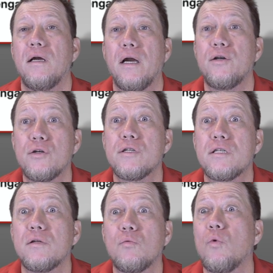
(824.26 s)
and you're just
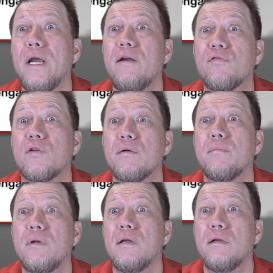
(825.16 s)
sitting waiting for
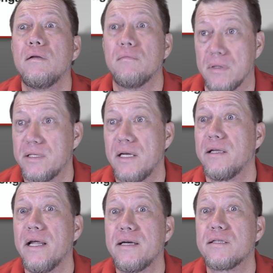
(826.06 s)
them to say the
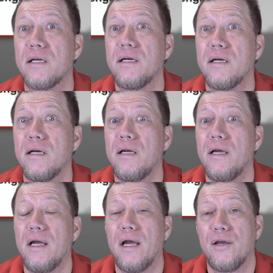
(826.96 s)
next thing,
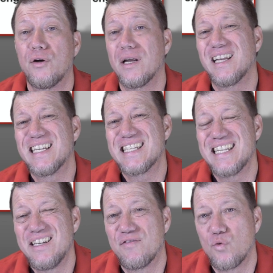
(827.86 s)
you're not
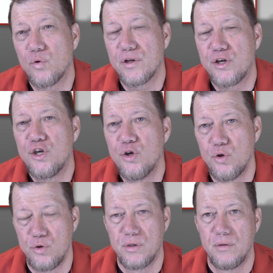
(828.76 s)
listening for the
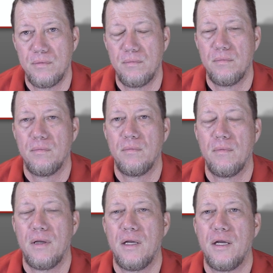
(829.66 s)
cues.
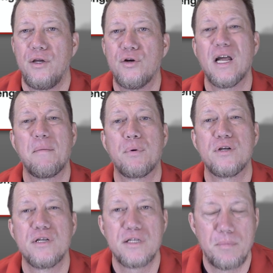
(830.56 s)
You're not
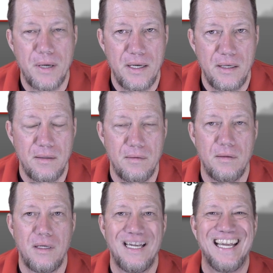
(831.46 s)
participating.
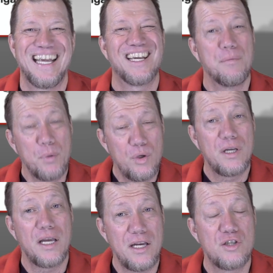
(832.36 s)
And
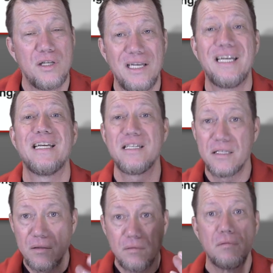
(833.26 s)
communication is